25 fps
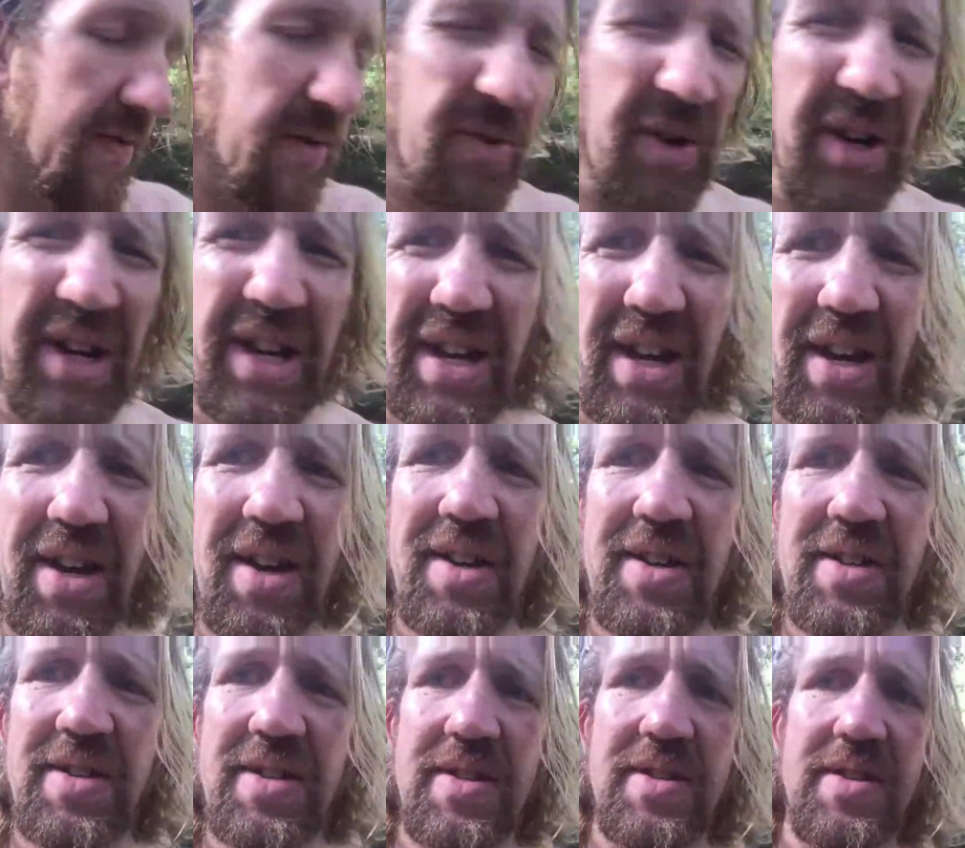3
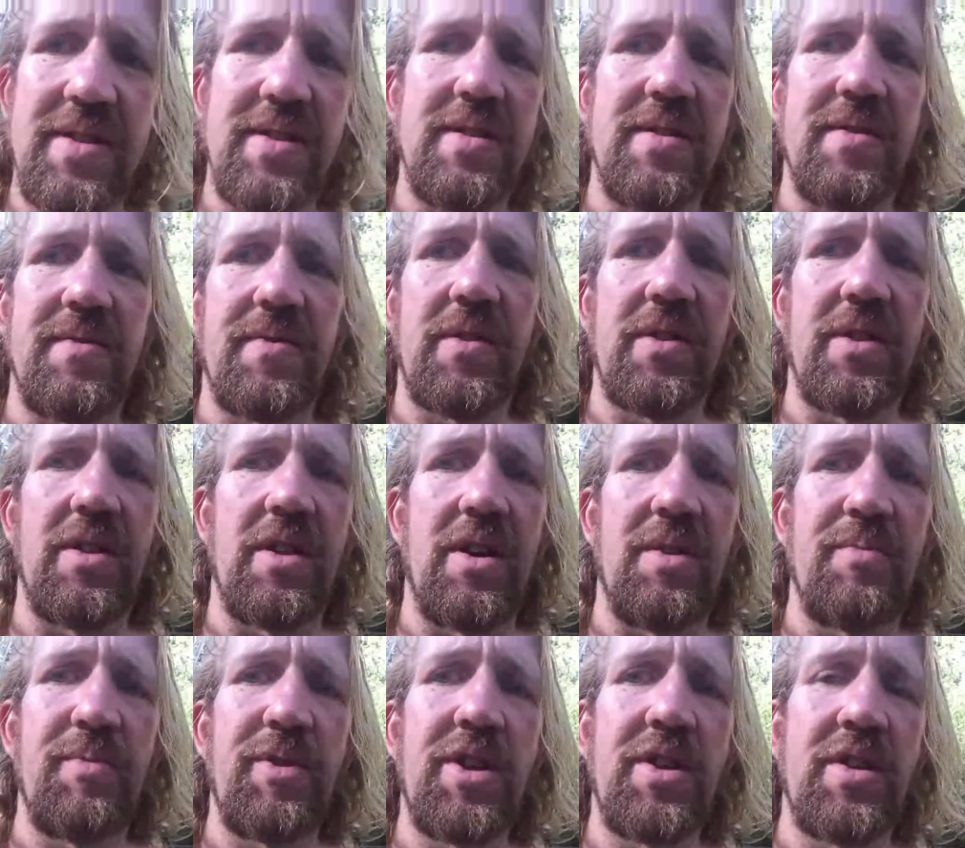Ks of
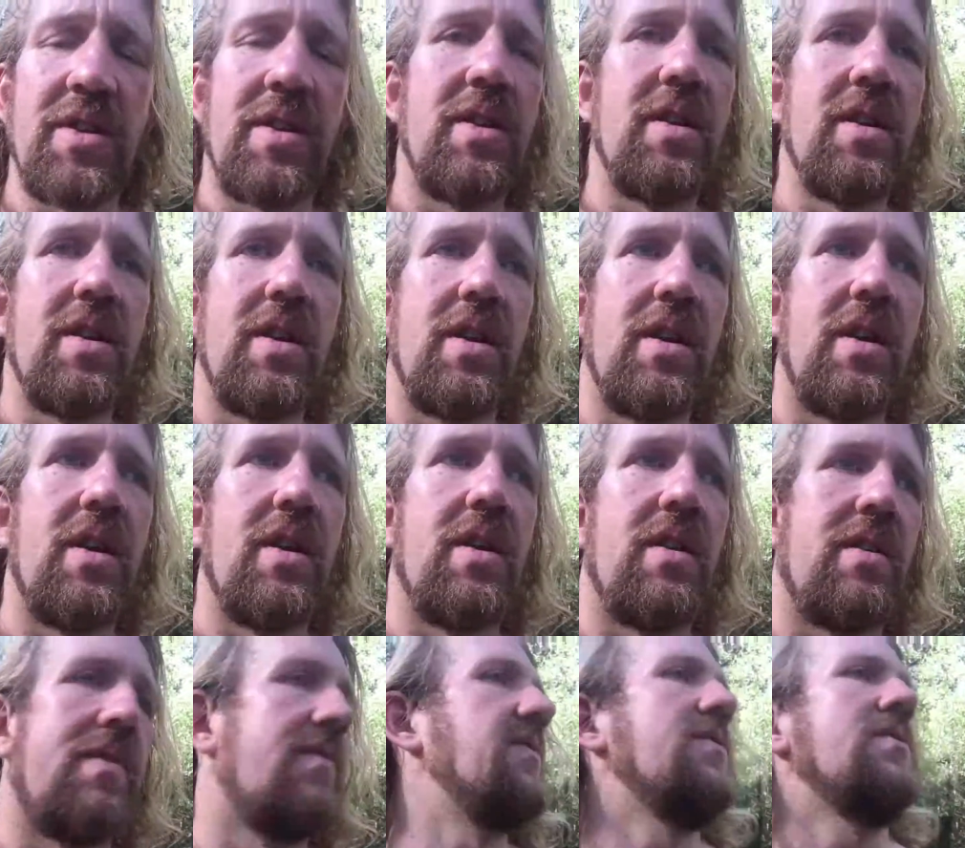climbing
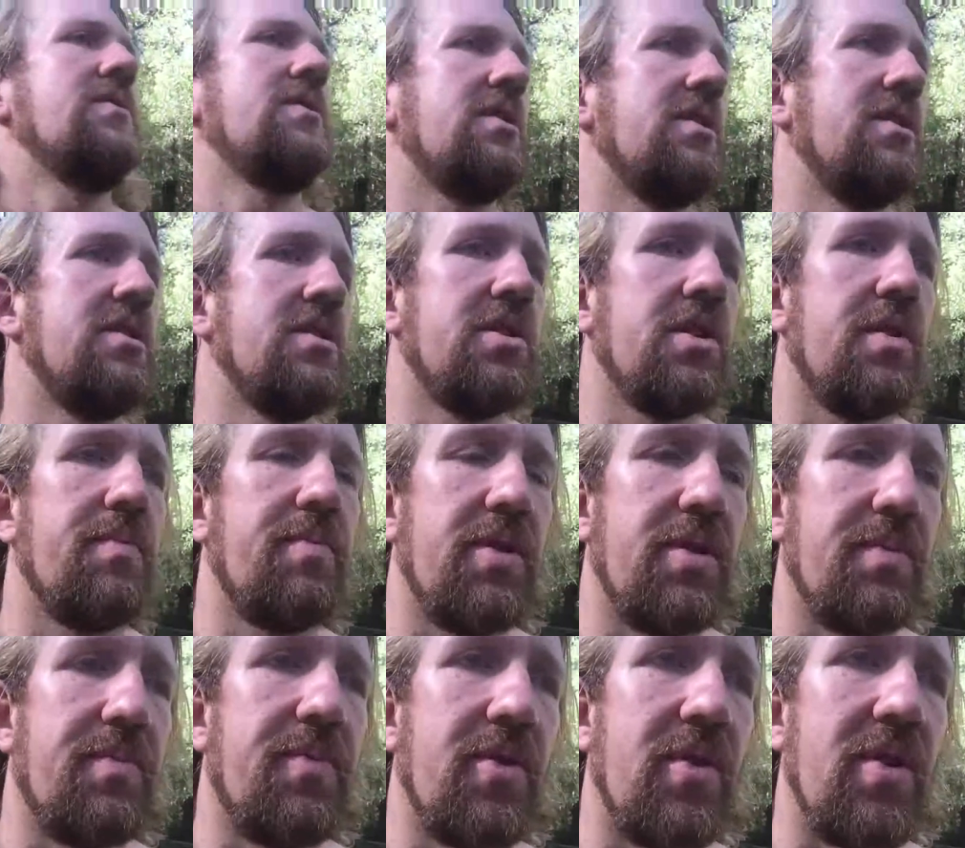to the
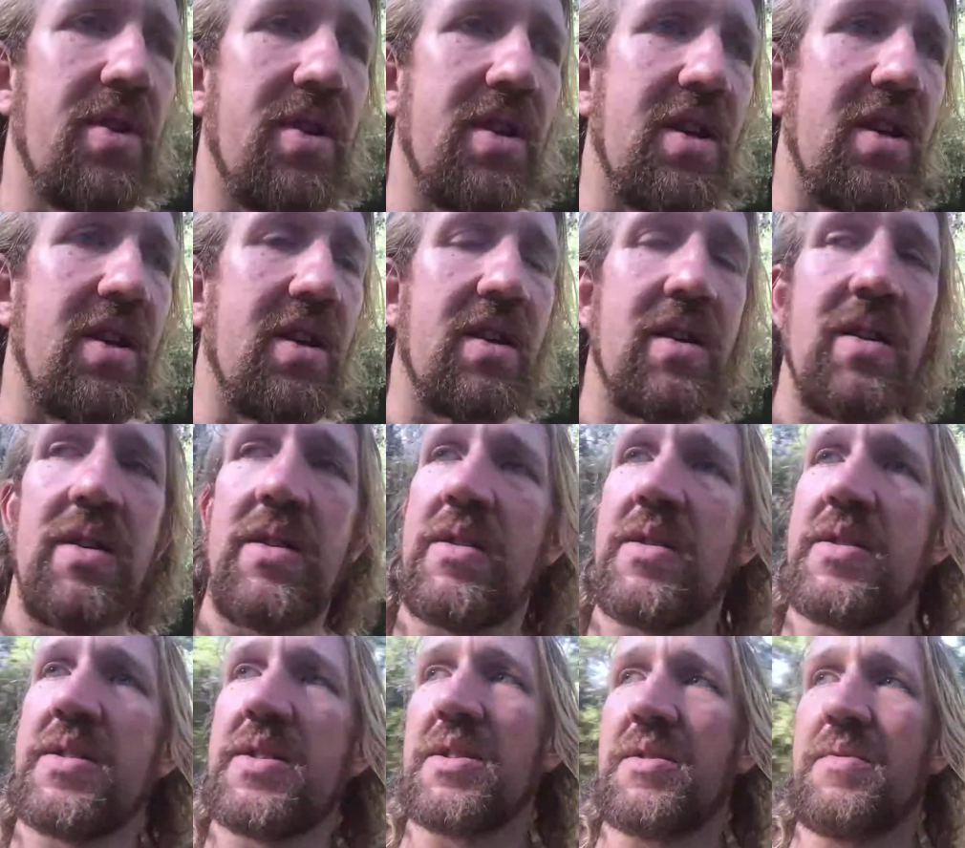top of the point here.
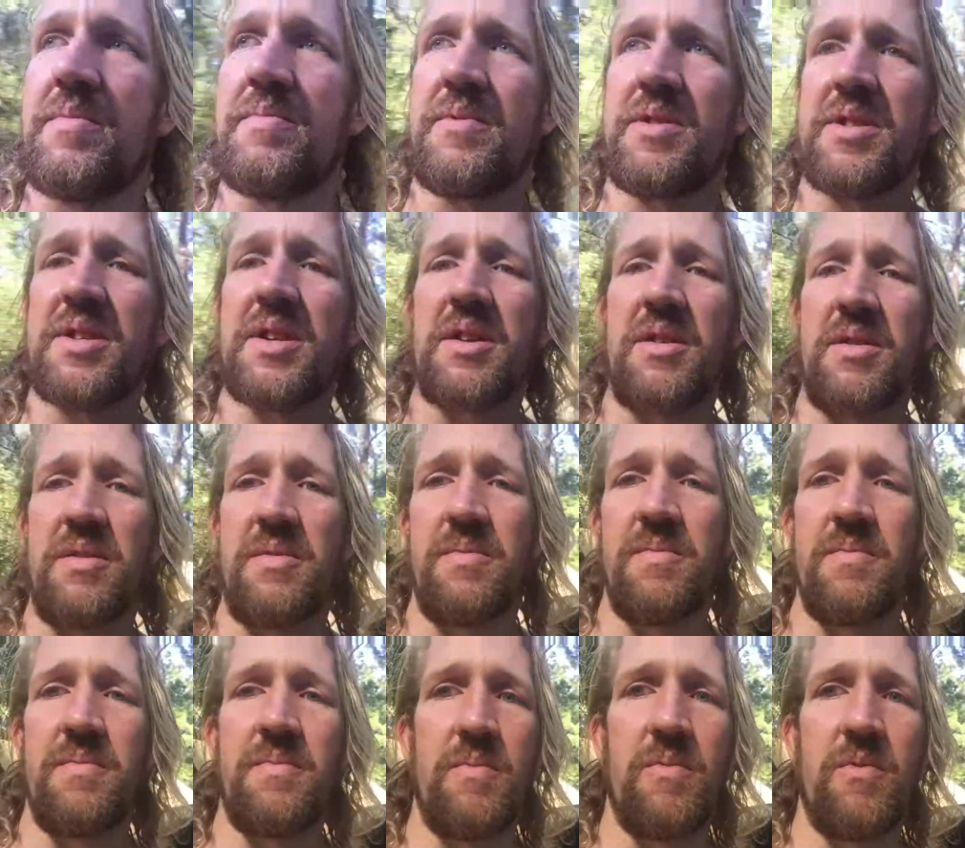So I'm just going
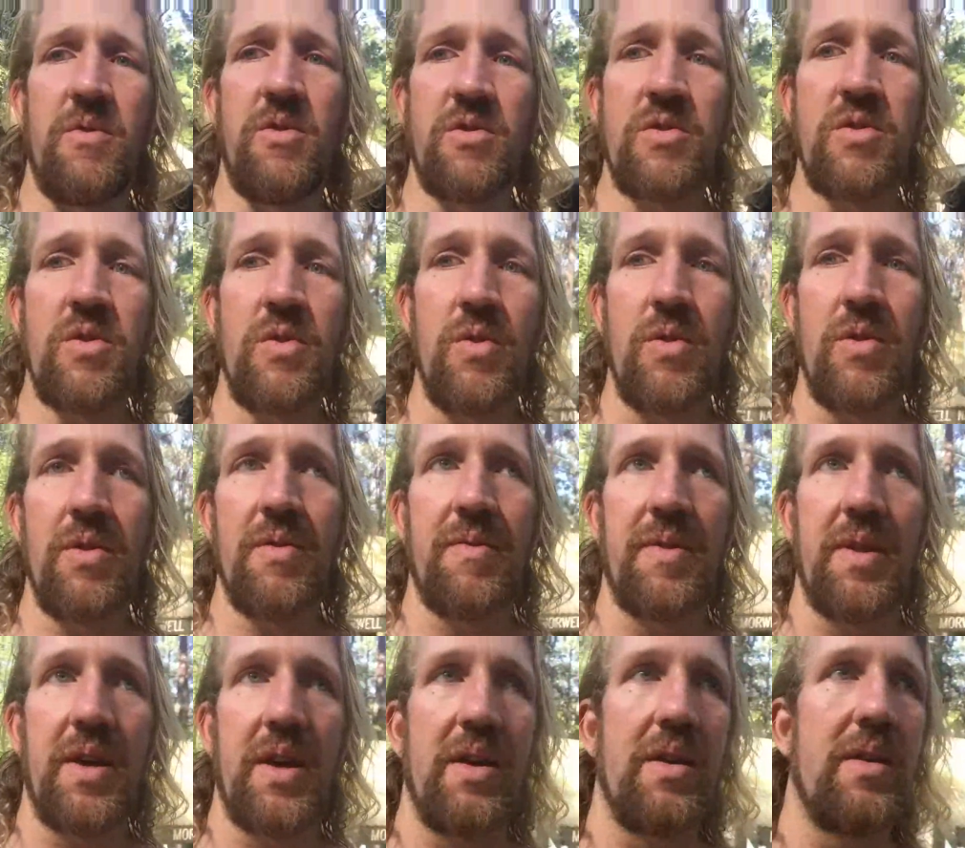to walk
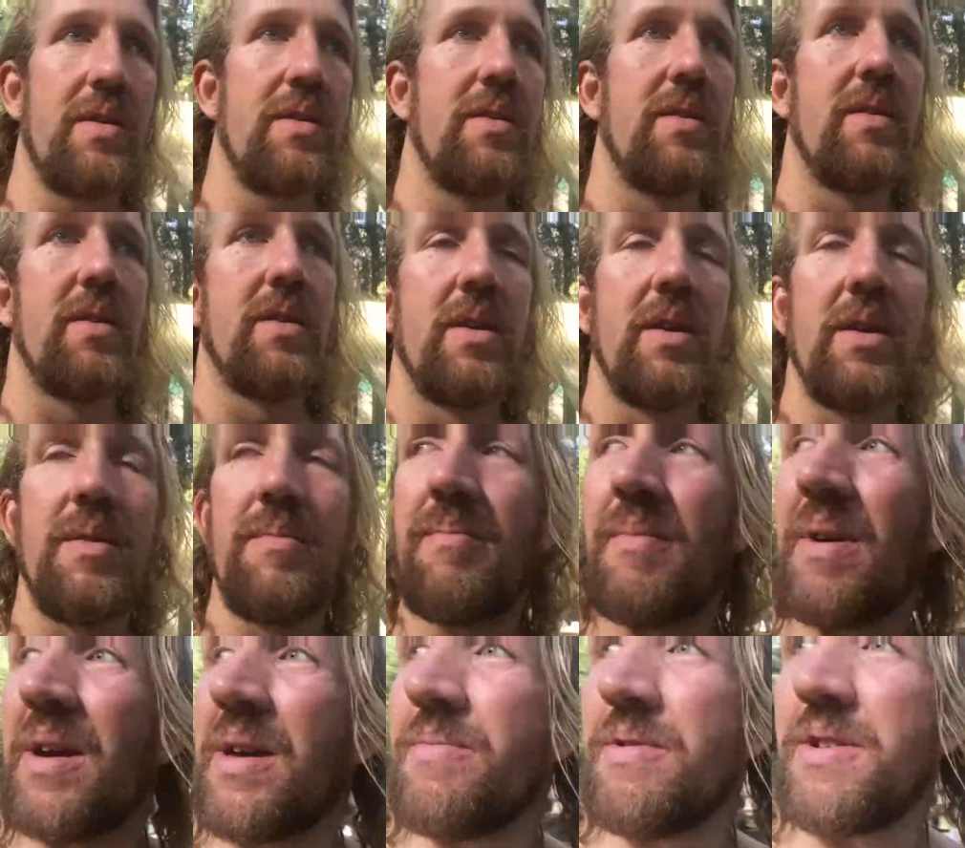all of that,
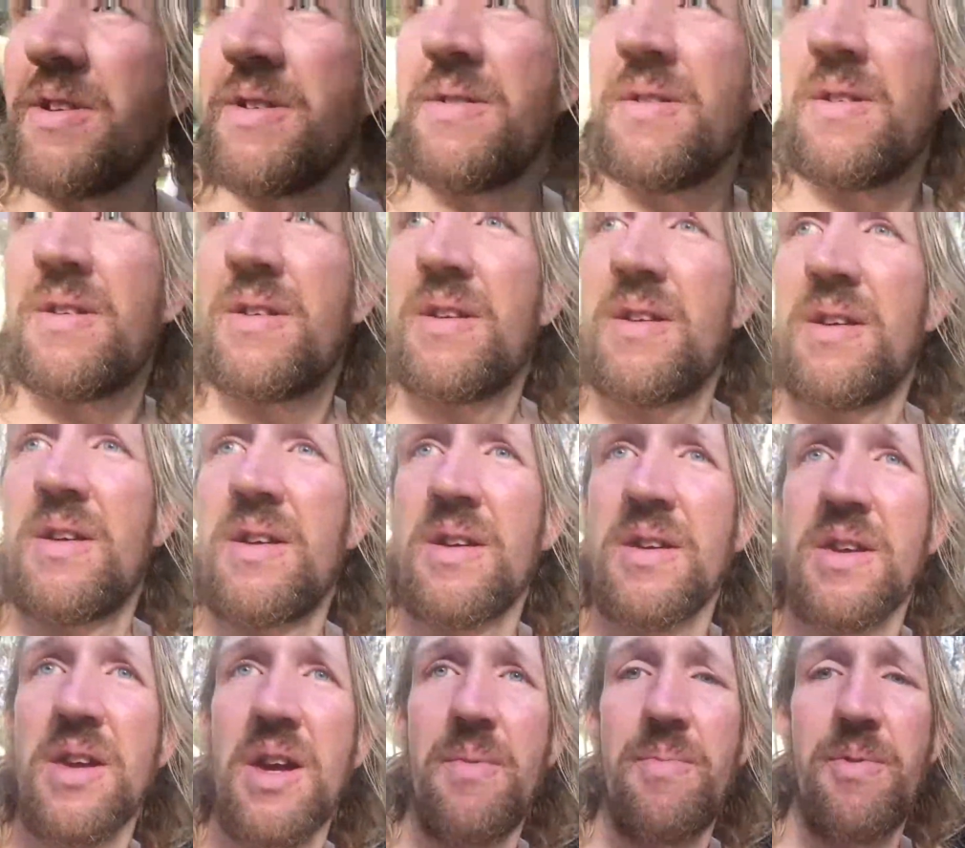maybe
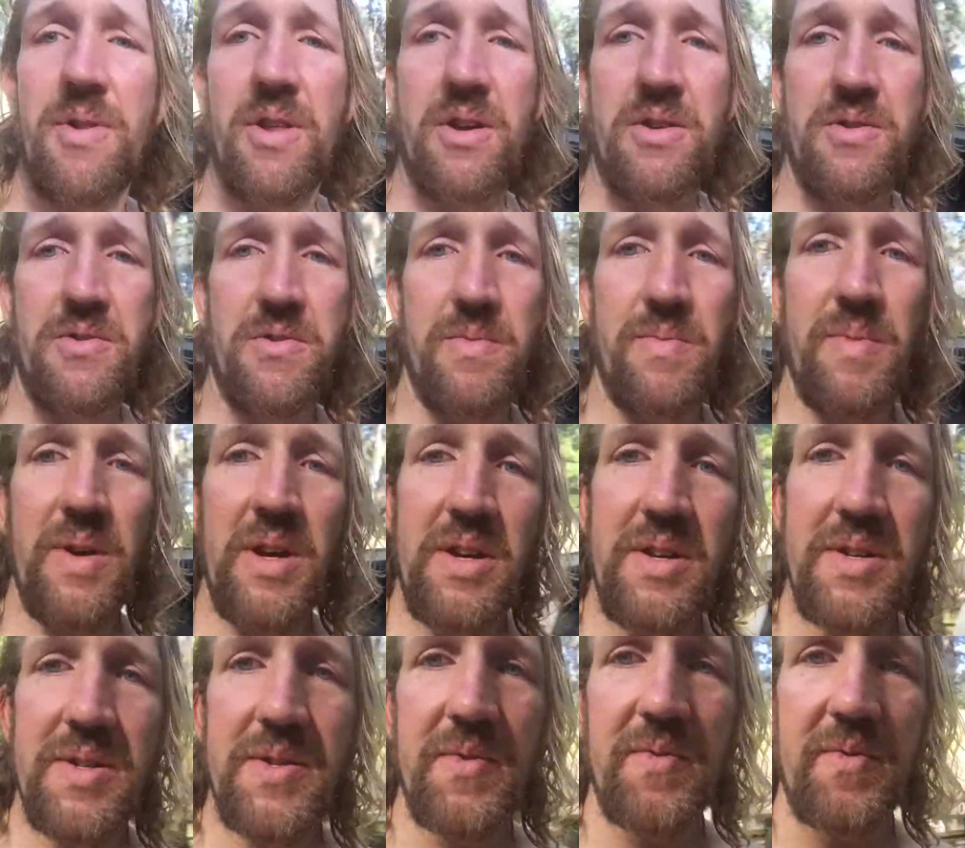a couple of 100
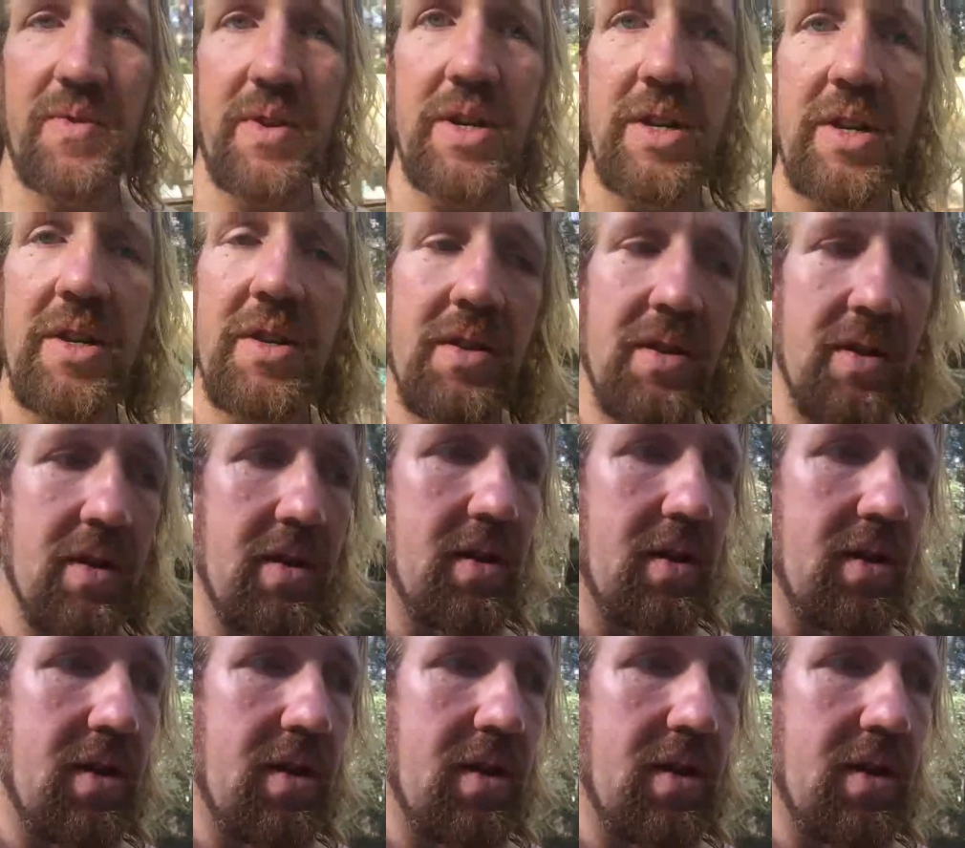meters of running.